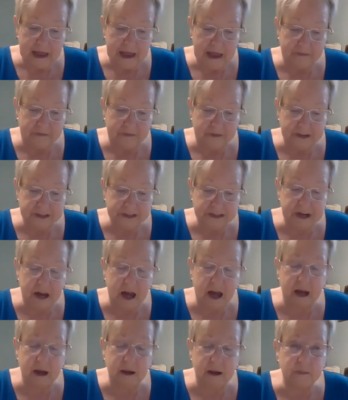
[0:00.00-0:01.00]
At this
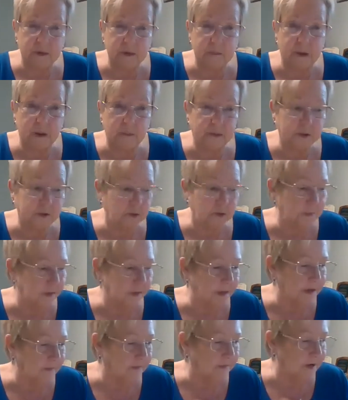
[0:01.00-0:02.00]
time, the public will
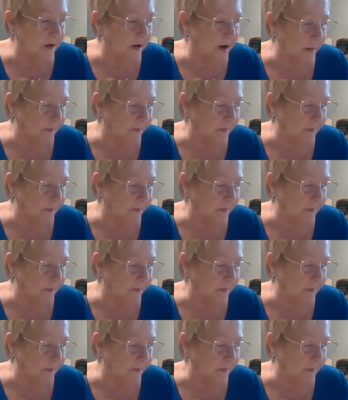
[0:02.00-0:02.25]
be given an